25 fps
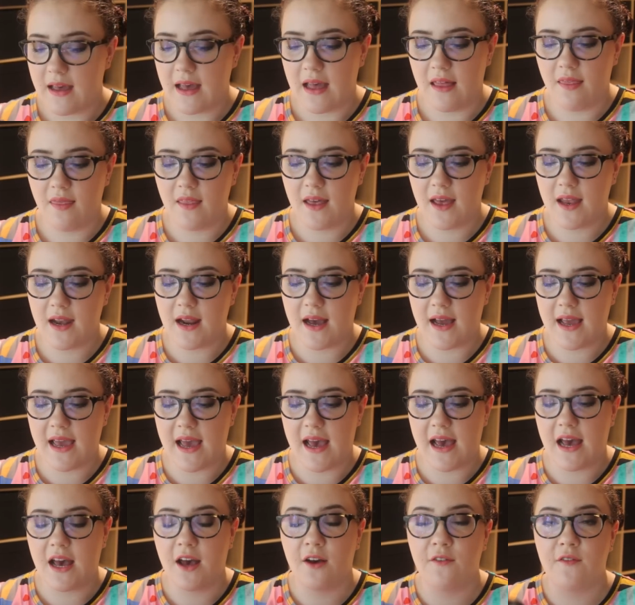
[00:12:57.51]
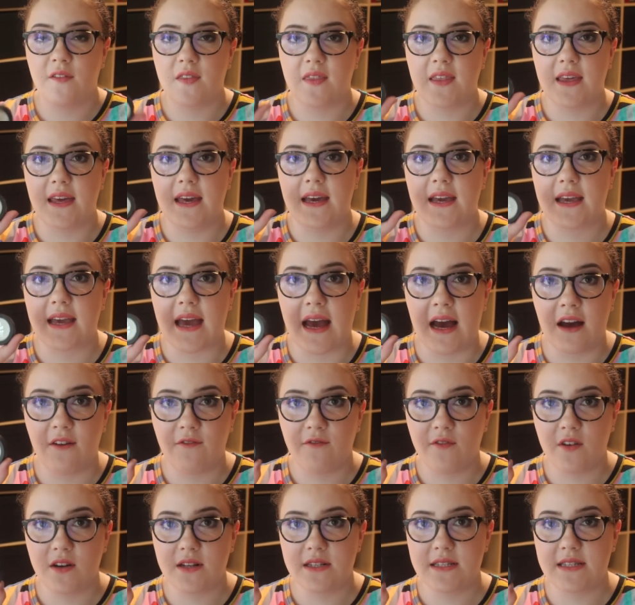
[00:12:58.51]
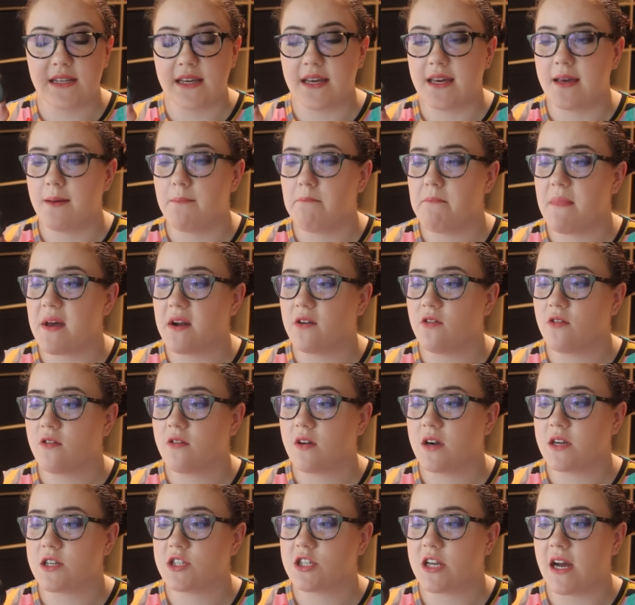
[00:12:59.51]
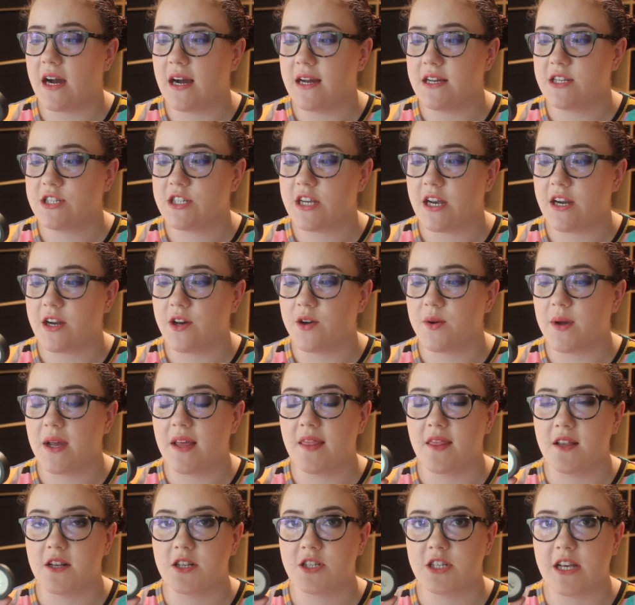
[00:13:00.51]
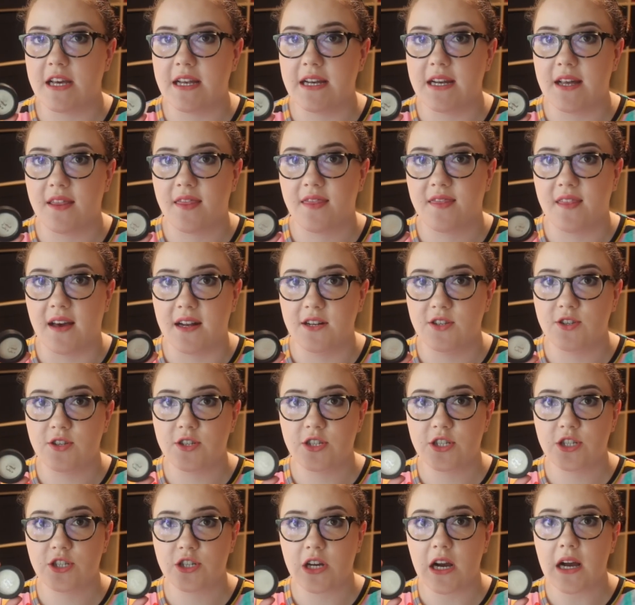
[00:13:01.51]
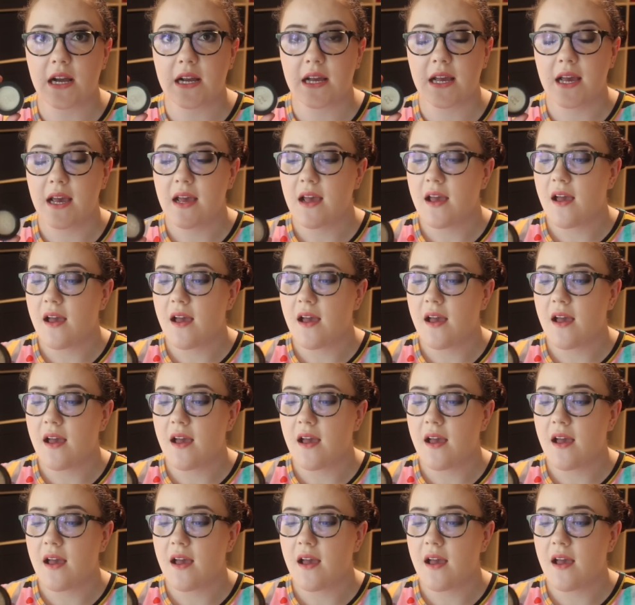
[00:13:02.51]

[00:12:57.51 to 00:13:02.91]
And then I have the Kat Von D Metal Crush eyeshadow in the shade Thunderstruck.